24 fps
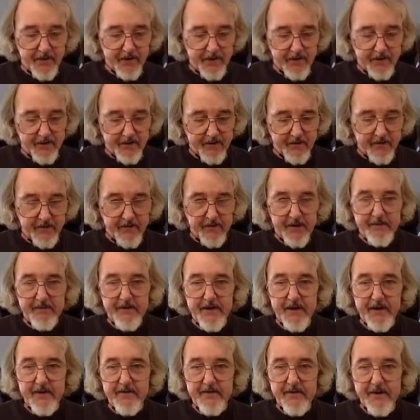over here to the
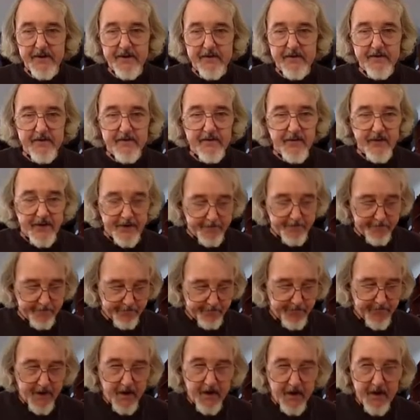left hand side of the screen.